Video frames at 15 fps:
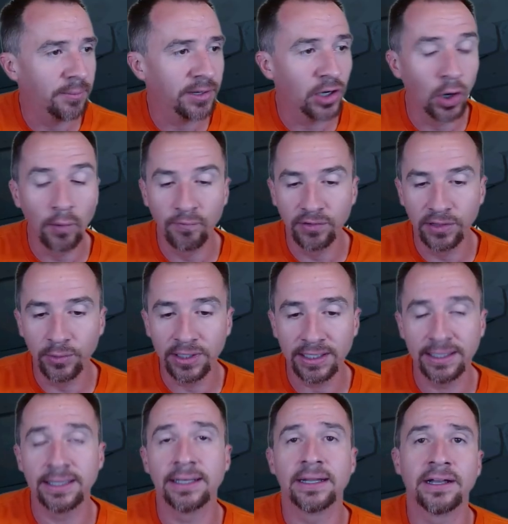And hopefully we can
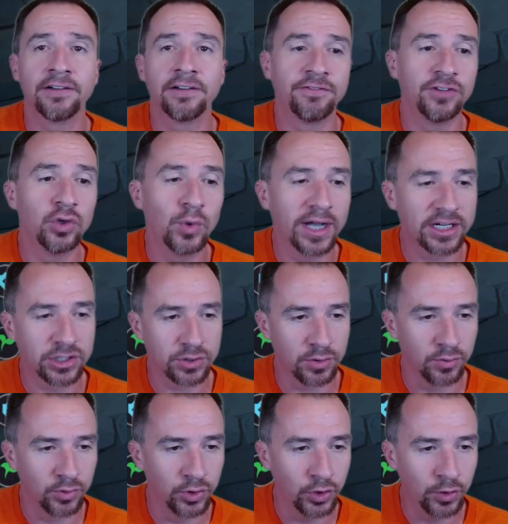get a few extra
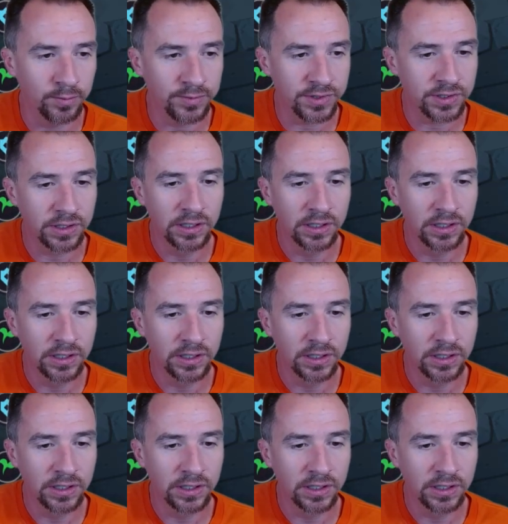rooms